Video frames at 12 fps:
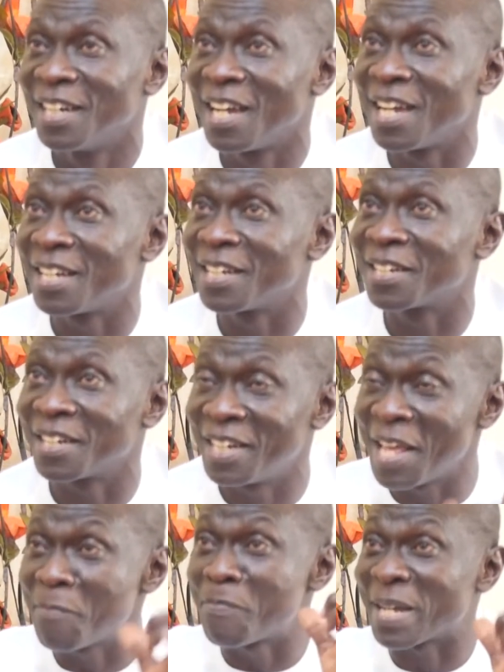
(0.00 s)
and
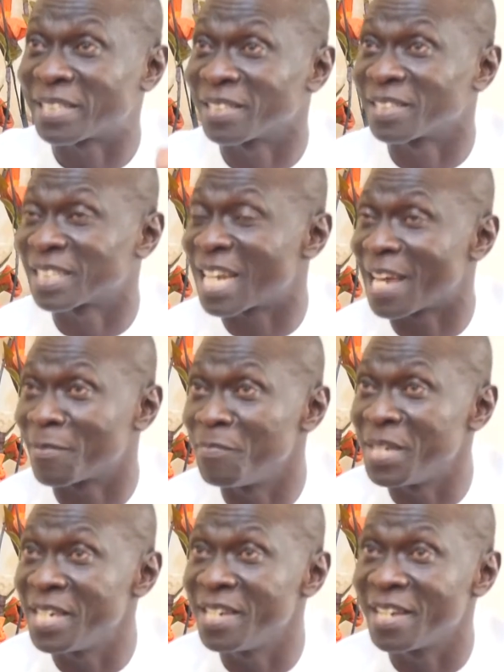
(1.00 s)
lay persons like
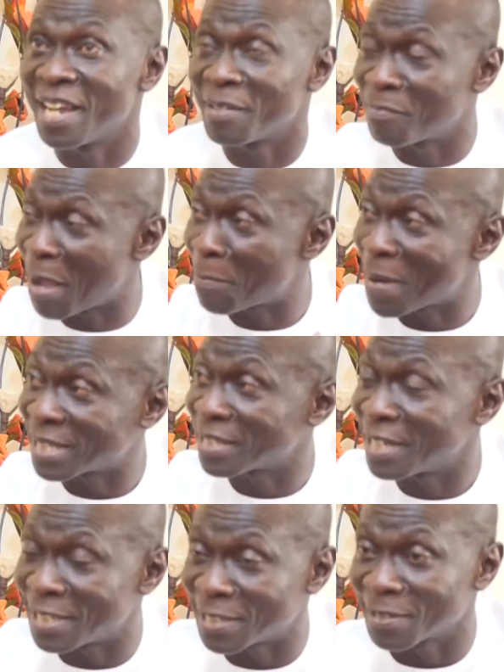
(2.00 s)
me and my
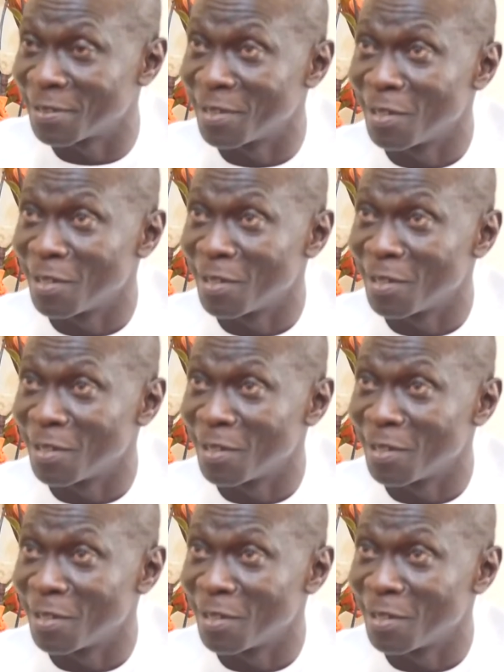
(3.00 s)
partners